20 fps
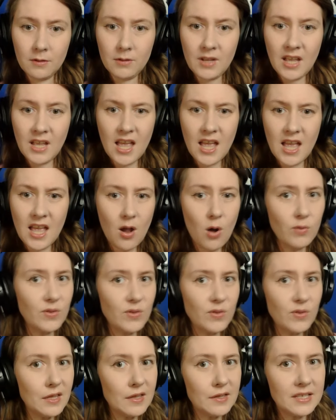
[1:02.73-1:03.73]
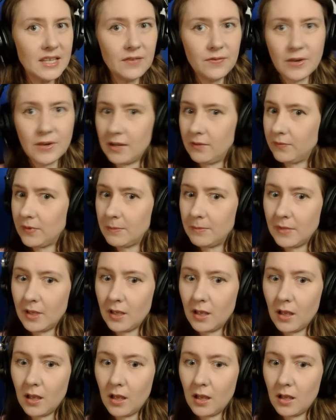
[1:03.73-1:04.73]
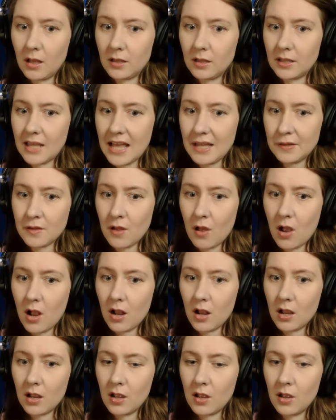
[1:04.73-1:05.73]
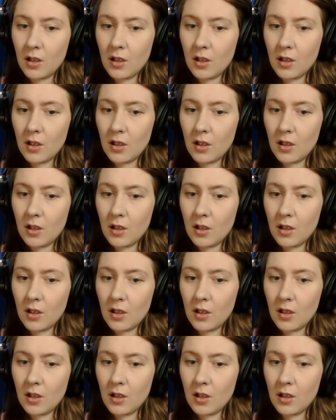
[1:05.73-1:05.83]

Okay, oh, this is different from the last song.